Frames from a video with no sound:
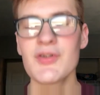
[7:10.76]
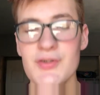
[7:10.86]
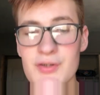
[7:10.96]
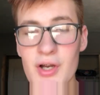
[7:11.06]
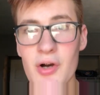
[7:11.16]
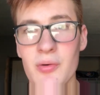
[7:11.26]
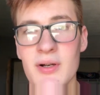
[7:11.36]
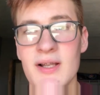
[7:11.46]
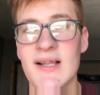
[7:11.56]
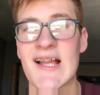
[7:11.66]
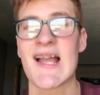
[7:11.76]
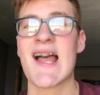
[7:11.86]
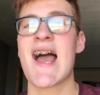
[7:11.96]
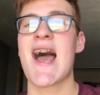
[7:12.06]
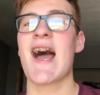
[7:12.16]
So
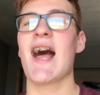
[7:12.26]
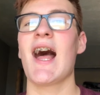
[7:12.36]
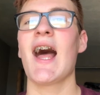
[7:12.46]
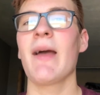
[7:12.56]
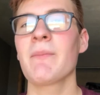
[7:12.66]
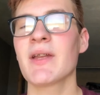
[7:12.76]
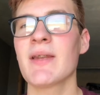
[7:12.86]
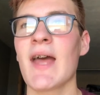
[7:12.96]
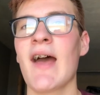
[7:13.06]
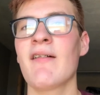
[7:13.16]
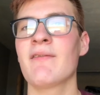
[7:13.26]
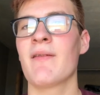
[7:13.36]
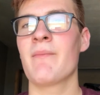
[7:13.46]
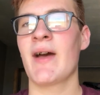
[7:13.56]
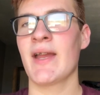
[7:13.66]
I'm gonna have
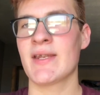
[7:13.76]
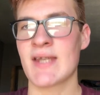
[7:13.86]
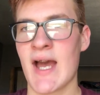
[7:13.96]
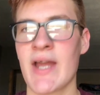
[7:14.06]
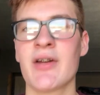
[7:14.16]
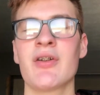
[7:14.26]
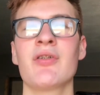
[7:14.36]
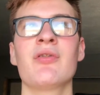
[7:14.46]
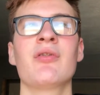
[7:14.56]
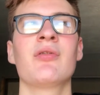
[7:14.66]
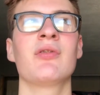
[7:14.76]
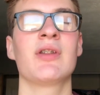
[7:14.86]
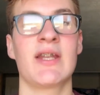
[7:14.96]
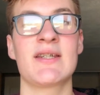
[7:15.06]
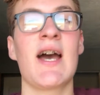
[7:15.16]
my entire,
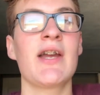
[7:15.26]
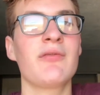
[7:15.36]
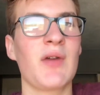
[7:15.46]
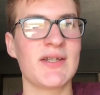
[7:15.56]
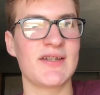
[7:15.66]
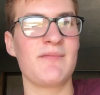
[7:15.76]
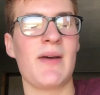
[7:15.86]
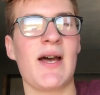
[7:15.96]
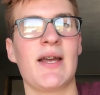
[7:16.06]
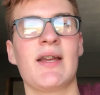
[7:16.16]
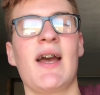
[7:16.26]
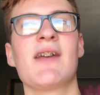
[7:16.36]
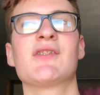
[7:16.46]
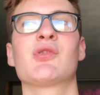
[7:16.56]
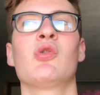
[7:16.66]
the entire rest of my
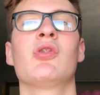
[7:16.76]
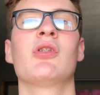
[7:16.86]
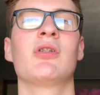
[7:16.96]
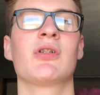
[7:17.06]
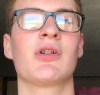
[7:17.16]
high school